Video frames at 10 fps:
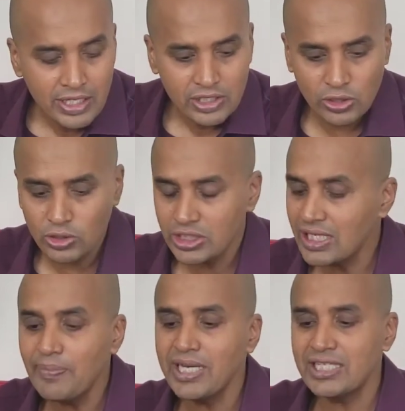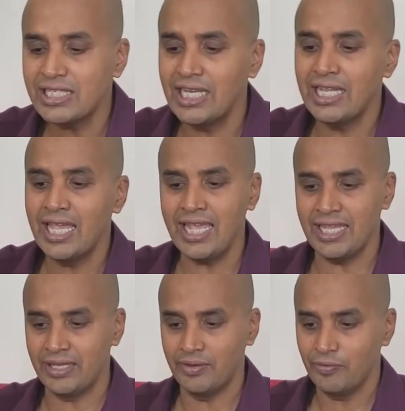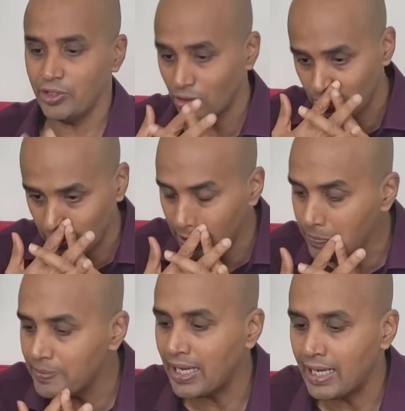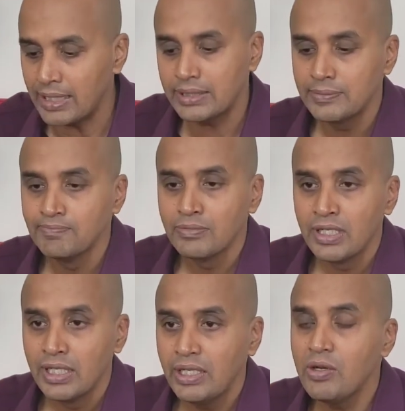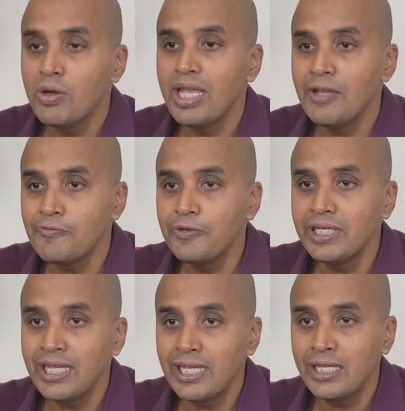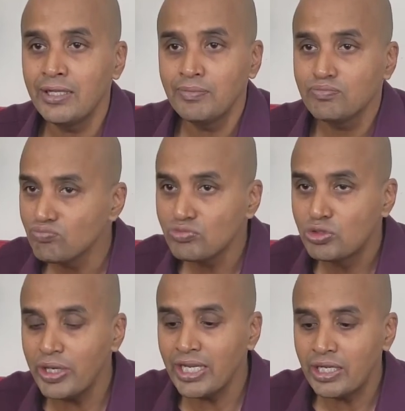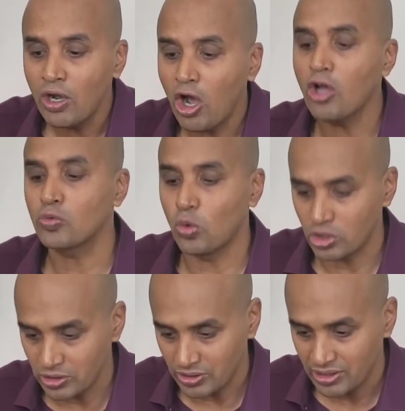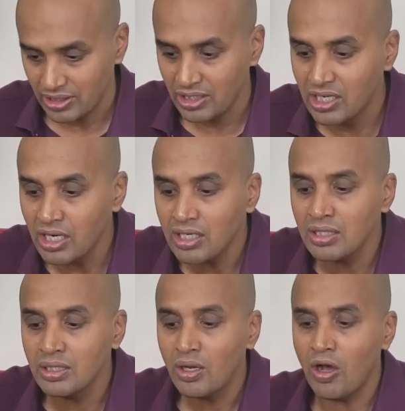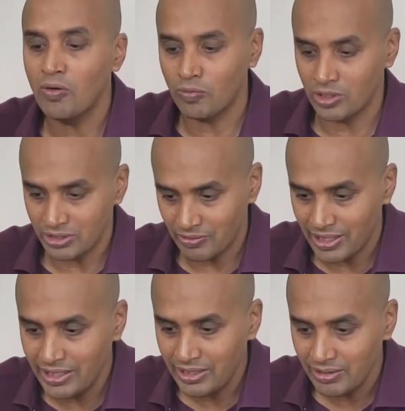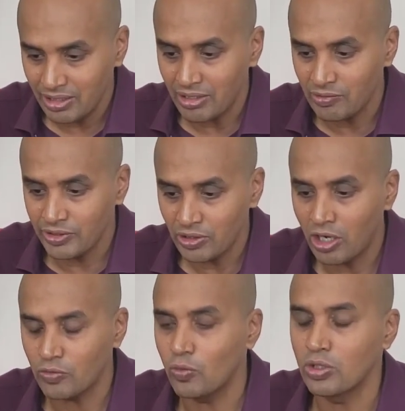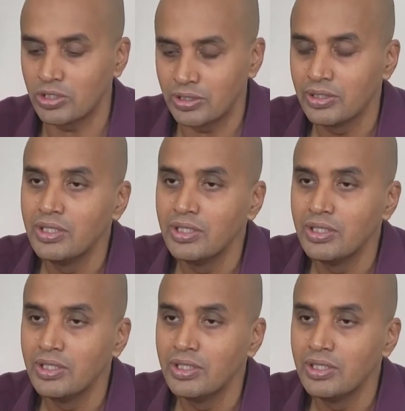So somebody is telling, hey, we don't know, but every day drink hot water, gurgle hot water, right? Gurgle with hot water.